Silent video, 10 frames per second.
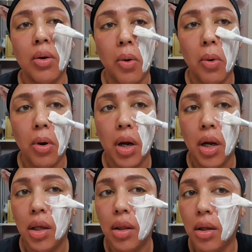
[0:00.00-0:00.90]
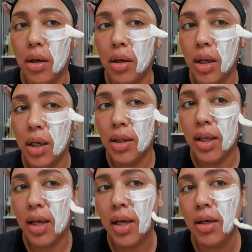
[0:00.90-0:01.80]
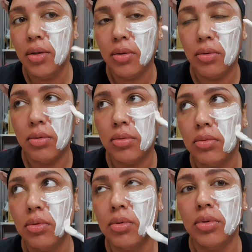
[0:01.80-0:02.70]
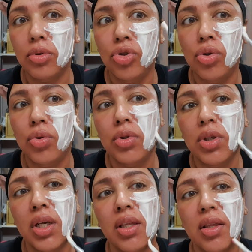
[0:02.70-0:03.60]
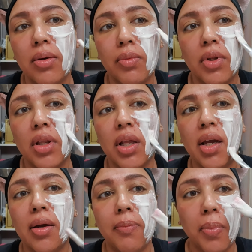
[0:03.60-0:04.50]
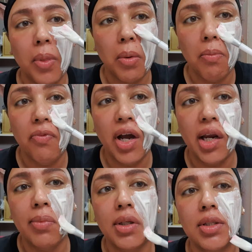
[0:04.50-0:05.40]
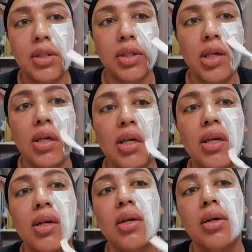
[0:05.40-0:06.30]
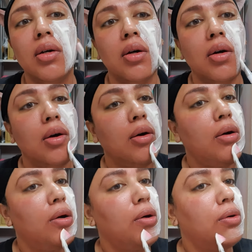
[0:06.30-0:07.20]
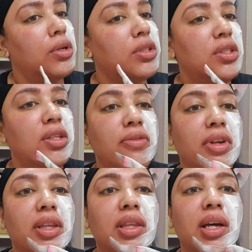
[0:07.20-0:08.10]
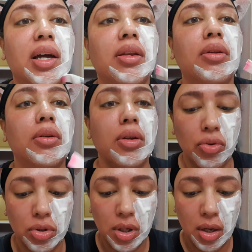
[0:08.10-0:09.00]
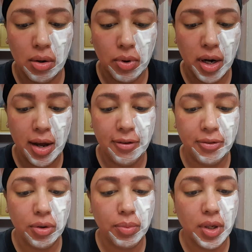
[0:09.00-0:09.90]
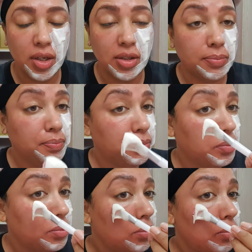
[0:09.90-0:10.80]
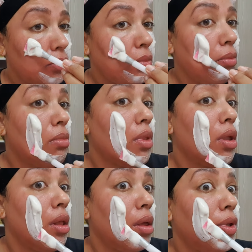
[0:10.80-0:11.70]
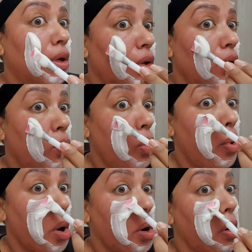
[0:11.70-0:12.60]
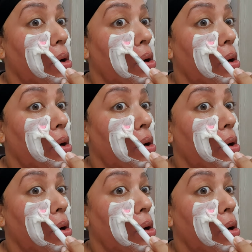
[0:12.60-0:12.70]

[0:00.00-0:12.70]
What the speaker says: or anything like that. Don't use anything with like vitamin C or stuff like that in your skin right after, because let me tell you, it will burn.